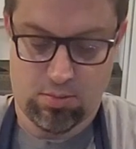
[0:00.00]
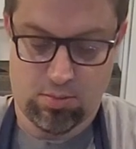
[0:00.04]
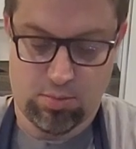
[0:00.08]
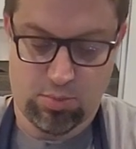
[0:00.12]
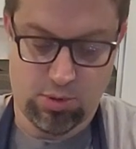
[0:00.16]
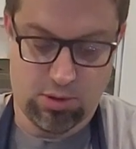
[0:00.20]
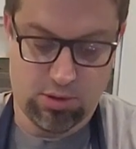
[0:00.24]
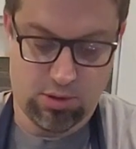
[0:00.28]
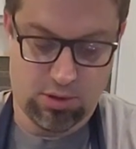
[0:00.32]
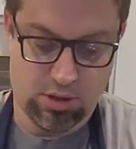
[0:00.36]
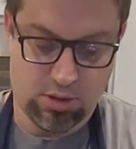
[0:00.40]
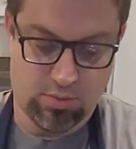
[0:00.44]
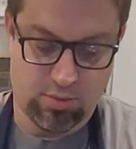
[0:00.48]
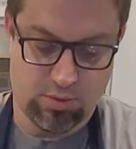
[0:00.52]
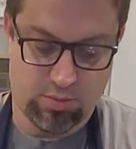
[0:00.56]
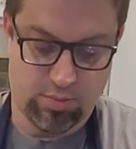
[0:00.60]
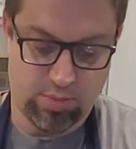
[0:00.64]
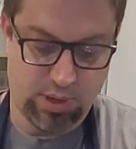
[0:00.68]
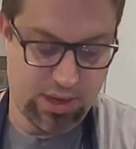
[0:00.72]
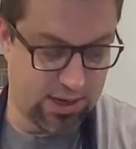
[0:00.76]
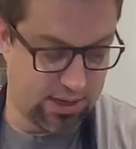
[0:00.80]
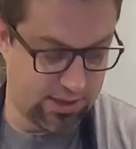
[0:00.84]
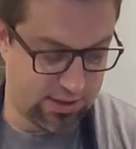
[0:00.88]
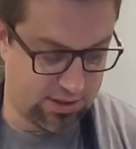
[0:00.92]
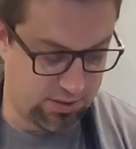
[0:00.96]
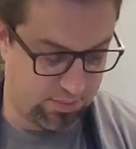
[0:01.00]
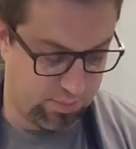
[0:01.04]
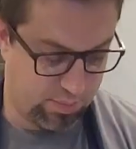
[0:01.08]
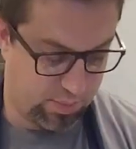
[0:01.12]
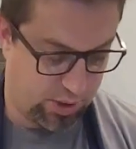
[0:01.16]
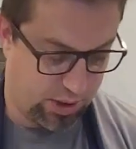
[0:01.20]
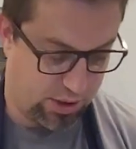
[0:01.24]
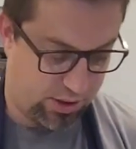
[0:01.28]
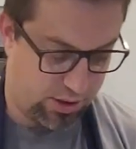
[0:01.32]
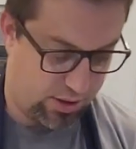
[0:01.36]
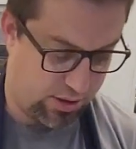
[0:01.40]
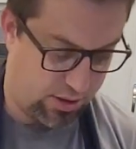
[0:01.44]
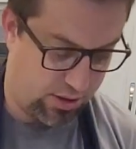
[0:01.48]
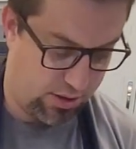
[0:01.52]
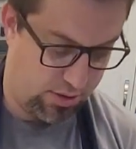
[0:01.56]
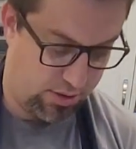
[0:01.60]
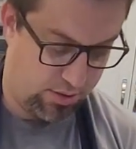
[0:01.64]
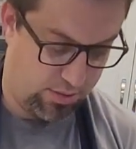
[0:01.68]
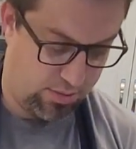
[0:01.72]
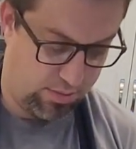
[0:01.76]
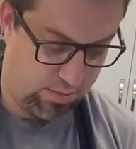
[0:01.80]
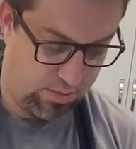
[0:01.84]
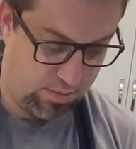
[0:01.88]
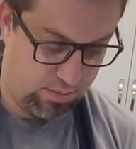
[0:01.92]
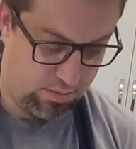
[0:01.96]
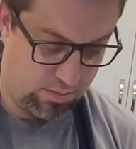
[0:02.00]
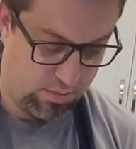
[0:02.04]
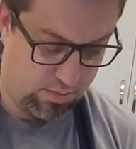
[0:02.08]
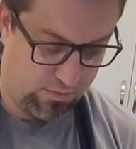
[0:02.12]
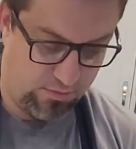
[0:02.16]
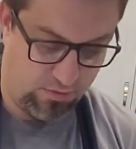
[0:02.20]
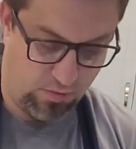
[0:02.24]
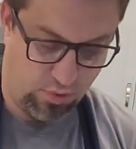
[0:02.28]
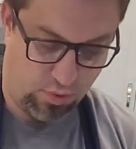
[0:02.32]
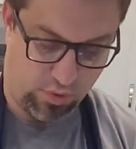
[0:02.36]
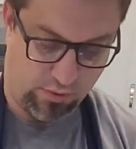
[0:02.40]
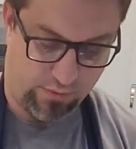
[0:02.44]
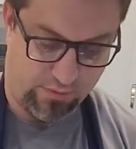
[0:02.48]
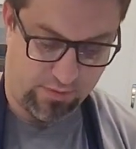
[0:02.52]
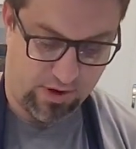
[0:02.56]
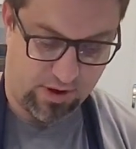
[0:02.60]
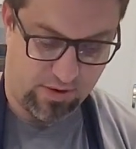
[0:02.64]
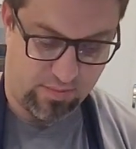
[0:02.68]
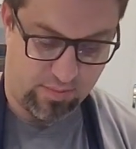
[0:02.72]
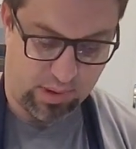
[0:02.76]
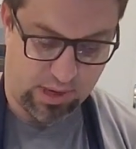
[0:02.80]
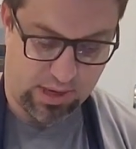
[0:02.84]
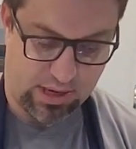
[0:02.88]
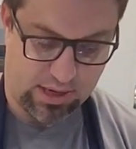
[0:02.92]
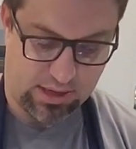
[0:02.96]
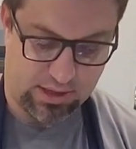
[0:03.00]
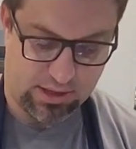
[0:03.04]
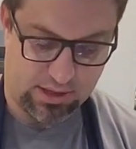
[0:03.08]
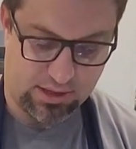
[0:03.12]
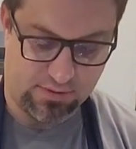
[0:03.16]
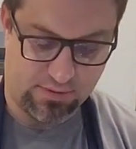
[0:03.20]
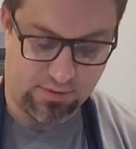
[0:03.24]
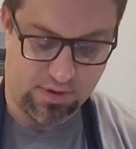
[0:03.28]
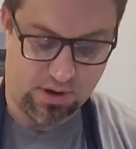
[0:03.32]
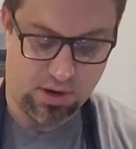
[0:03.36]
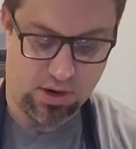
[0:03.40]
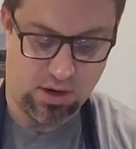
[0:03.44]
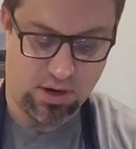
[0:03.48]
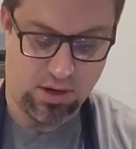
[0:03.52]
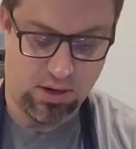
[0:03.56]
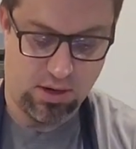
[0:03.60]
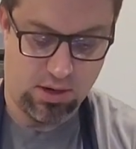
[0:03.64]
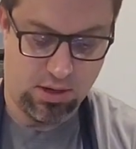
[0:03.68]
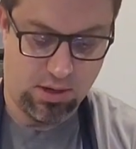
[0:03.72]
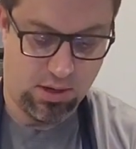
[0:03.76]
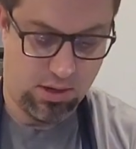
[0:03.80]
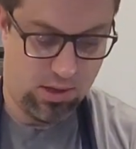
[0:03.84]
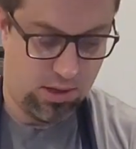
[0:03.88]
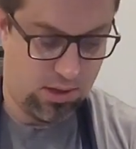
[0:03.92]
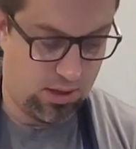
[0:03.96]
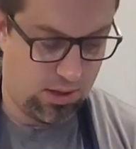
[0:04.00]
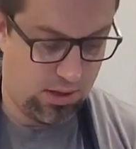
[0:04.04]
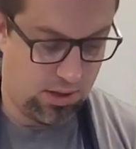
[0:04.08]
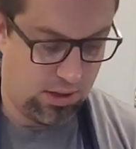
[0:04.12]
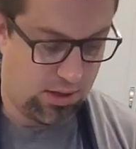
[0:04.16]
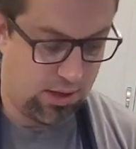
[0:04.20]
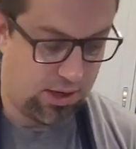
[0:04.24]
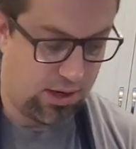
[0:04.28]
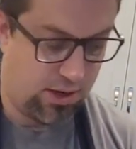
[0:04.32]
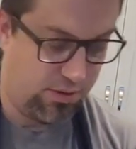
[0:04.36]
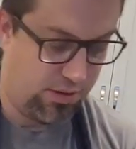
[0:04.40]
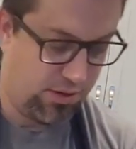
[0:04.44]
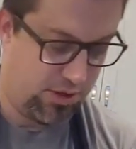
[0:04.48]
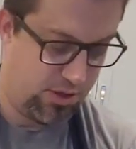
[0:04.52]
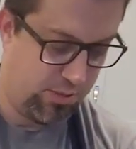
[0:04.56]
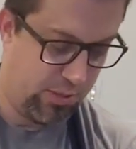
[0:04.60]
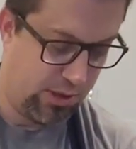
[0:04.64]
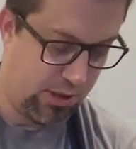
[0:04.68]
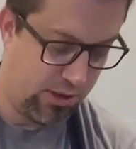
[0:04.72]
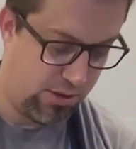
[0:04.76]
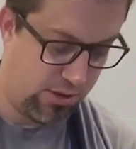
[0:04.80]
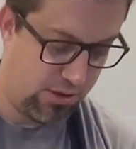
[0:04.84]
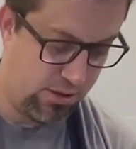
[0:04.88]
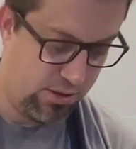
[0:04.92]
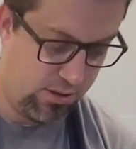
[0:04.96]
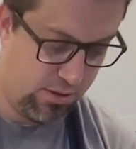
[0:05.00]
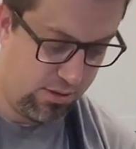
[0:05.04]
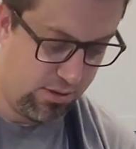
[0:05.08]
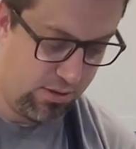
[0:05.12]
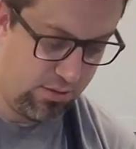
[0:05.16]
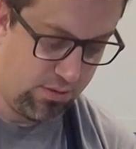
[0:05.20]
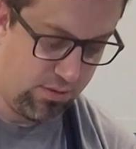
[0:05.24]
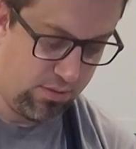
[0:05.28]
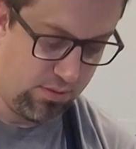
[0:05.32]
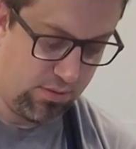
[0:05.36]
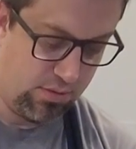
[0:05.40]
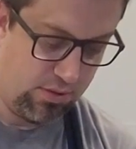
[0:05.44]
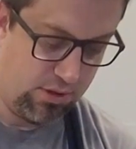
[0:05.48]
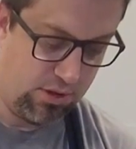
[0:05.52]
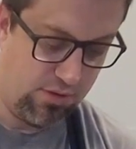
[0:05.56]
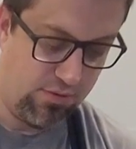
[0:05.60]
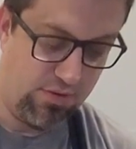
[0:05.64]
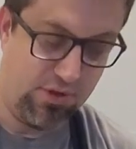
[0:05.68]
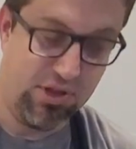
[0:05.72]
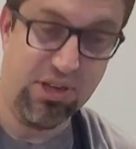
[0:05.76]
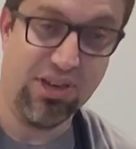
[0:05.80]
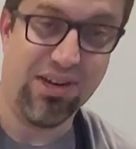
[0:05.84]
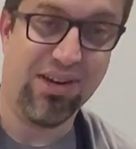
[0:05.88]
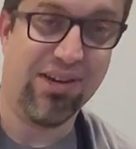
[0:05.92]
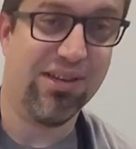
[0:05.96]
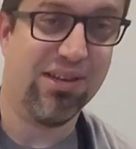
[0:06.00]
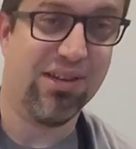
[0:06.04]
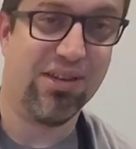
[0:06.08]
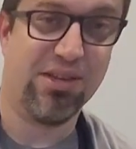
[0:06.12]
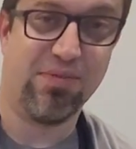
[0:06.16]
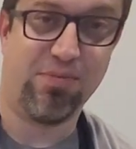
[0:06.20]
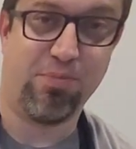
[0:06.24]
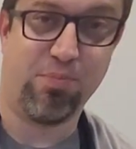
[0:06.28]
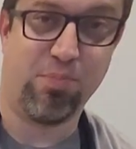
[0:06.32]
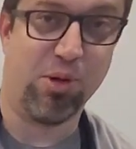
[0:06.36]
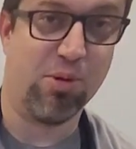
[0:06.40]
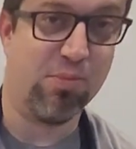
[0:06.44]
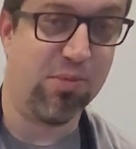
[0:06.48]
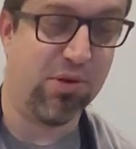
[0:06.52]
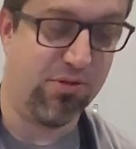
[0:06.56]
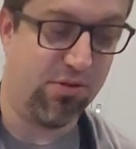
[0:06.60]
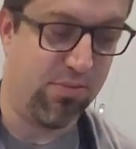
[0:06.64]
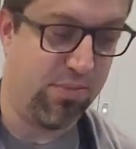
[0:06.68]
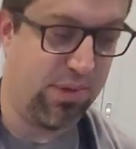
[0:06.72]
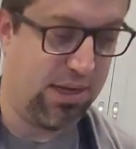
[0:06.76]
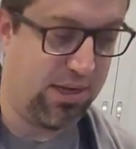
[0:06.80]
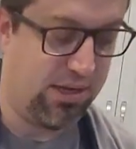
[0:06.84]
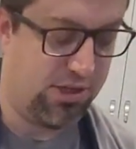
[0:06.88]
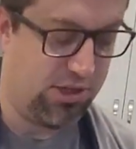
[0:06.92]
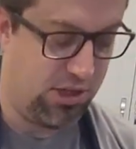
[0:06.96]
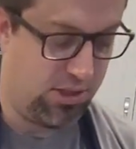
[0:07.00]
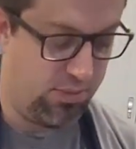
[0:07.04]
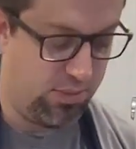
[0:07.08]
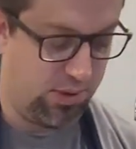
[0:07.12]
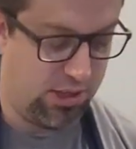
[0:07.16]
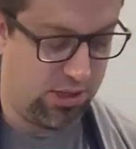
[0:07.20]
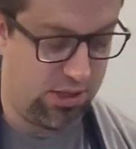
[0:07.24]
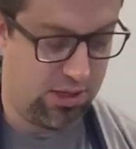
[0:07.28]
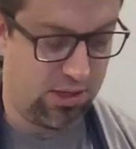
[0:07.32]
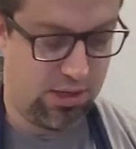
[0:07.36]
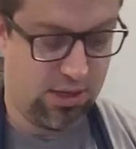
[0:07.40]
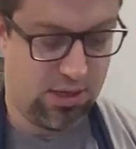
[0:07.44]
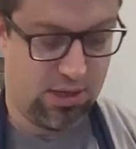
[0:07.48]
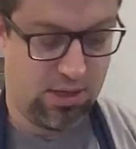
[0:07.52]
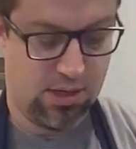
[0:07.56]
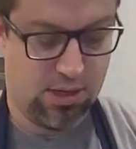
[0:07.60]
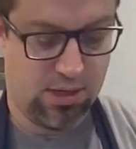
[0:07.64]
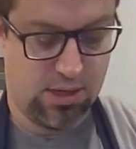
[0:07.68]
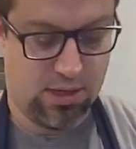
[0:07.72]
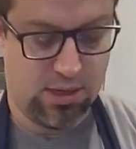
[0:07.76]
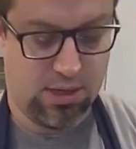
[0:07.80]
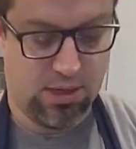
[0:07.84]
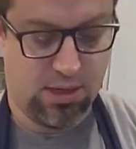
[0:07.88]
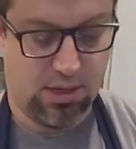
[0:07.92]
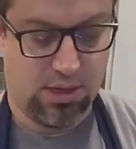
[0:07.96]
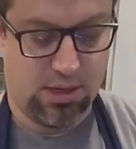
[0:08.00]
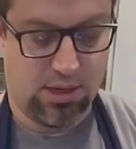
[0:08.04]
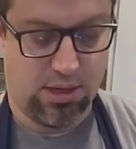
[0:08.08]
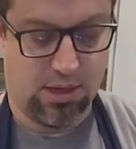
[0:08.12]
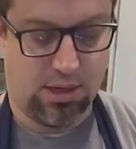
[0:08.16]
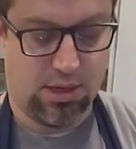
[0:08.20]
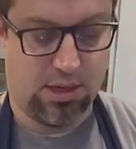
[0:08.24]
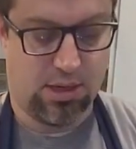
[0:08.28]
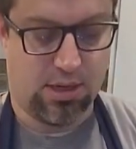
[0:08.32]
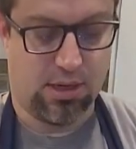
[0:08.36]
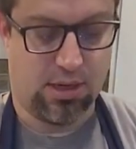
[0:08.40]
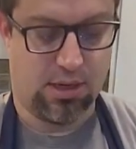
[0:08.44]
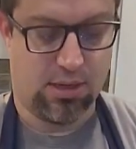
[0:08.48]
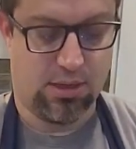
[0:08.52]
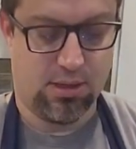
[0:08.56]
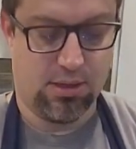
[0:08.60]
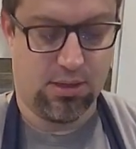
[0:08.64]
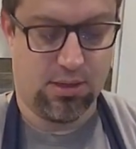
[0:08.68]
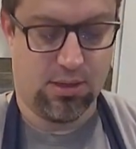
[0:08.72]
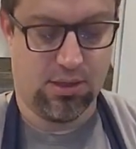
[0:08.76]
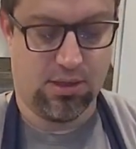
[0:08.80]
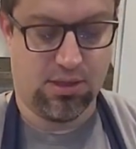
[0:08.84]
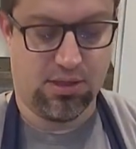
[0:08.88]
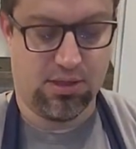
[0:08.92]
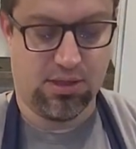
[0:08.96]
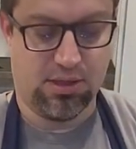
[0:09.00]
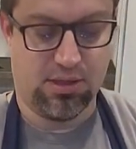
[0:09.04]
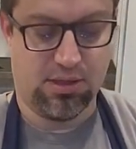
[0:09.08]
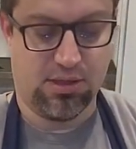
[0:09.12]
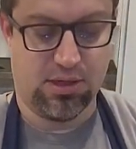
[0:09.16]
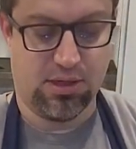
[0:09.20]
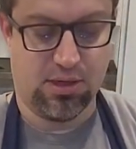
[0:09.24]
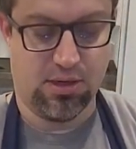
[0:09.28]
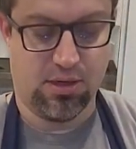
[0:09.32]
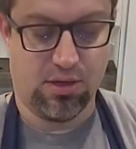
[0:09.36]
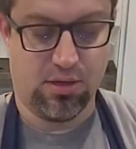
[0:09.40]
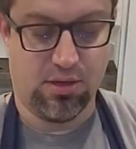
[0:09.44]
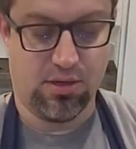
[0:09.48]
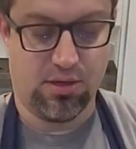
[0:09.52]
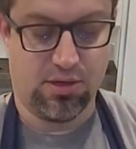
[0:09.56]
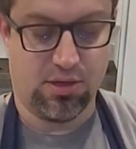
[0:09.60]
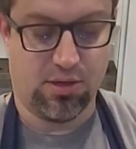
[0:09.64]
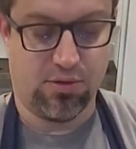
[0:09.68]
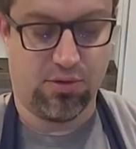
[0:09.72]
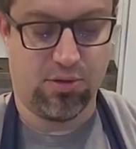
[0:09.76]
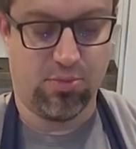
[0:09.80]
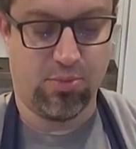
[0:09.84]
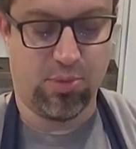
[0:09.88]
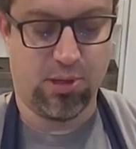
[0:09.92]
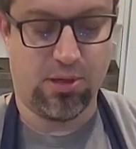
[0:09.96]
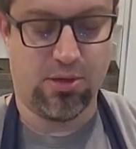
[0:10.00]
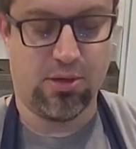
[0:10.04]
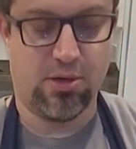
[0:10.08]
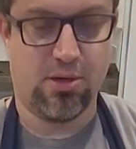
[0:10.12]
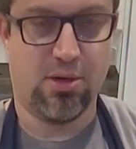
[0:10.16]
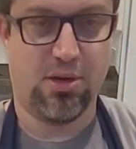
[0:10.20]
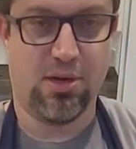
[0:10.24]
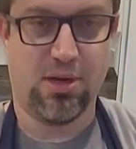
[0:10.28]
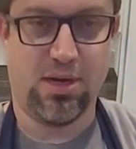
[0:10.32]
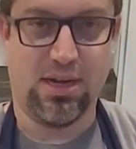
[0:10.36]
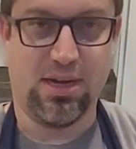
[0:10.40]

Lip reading: Put a couple pads of butter, 4 or 5 pads is fine. Now this butter, everything I get is pretty much from HEB. This is an unsalted butter.